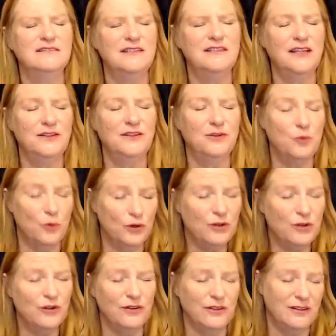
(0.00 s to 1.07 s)
and the
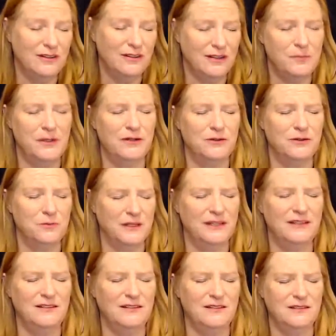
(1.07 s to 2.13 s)
world a better
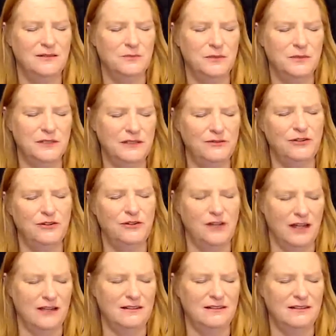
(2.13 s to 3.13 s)
place, believe it or not.